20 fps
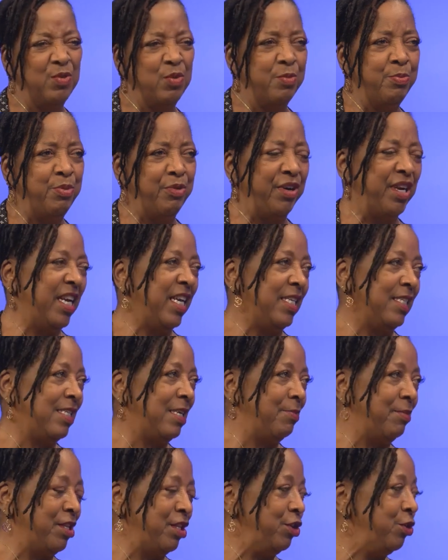will bring in
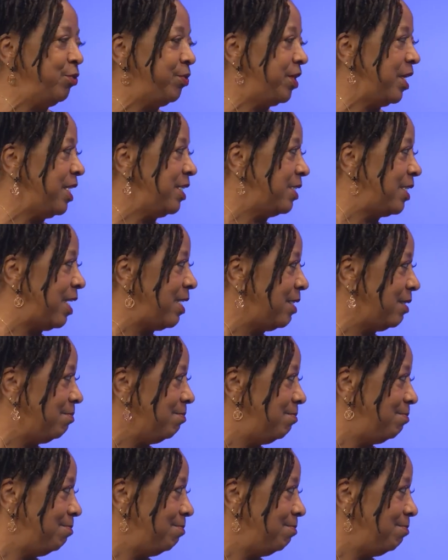some of the new things they